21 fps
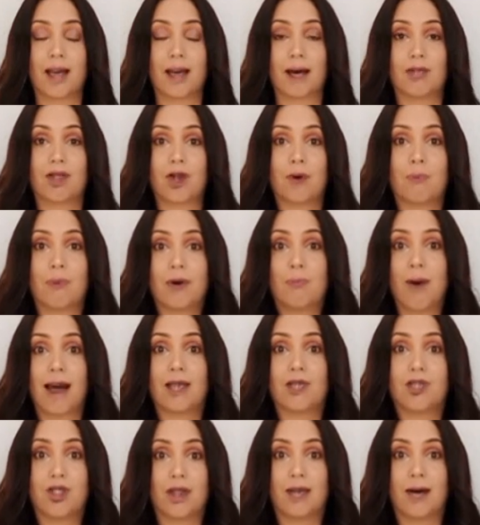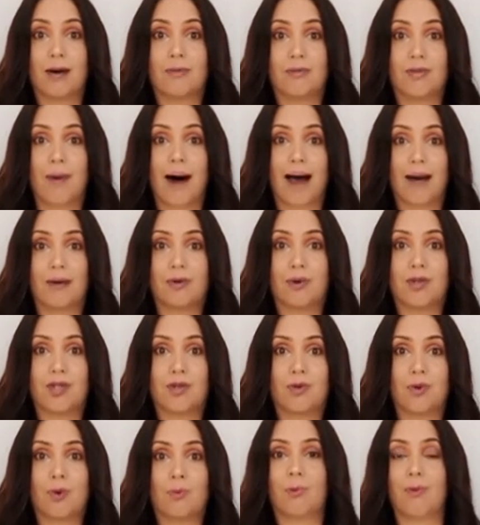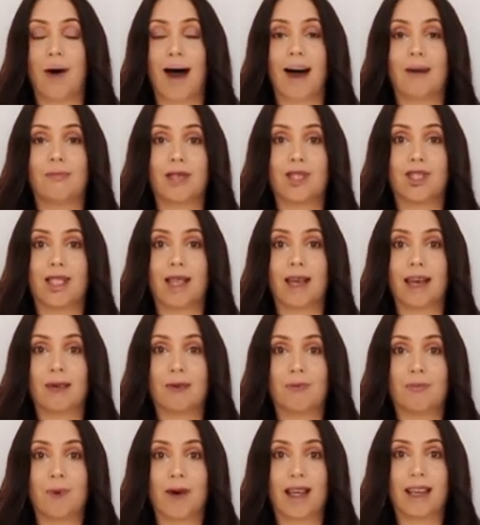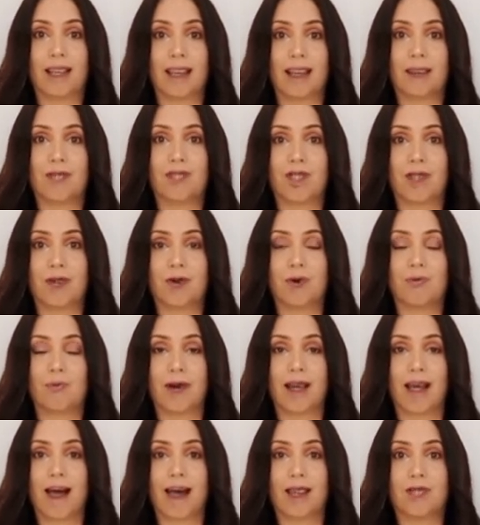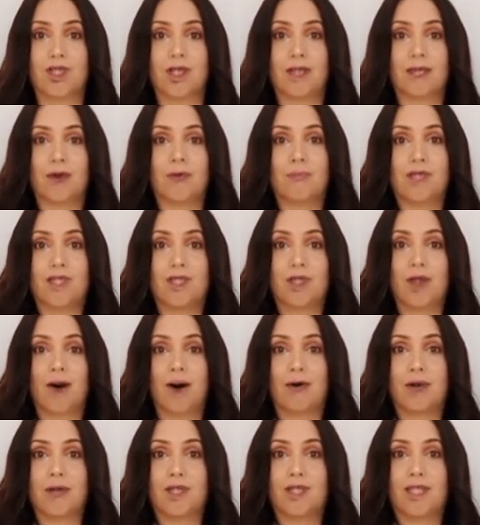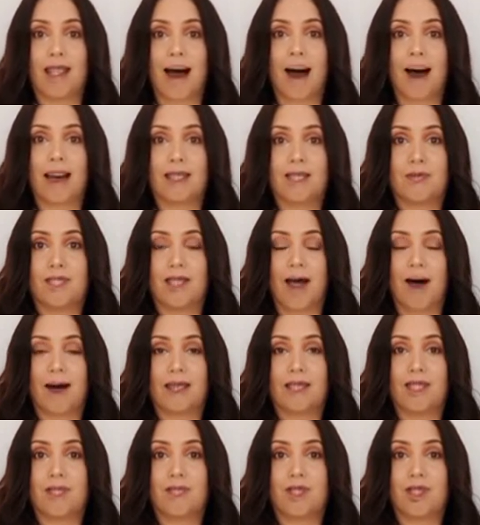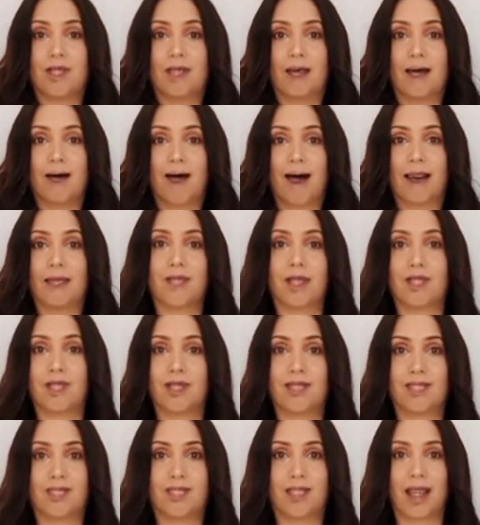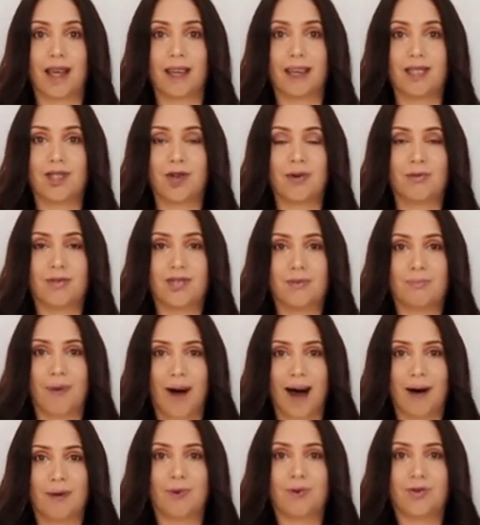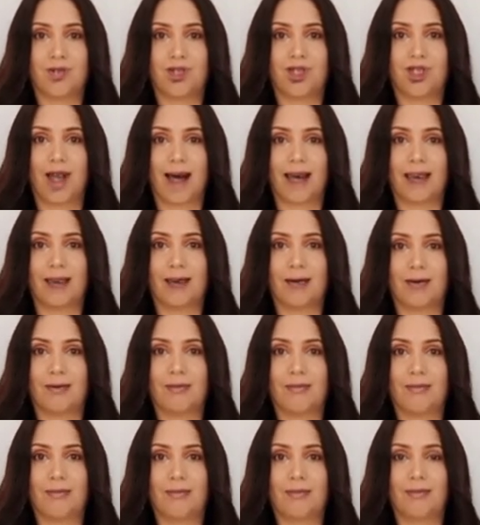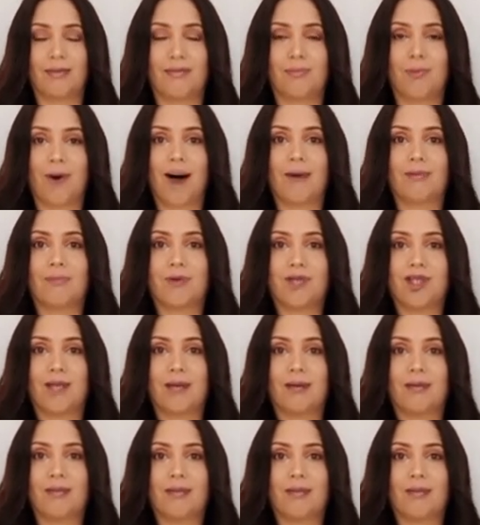the accumulation of matter through gravity, leading to the creation of stars, gas, dust, and the distinctive spiral shape. Prompt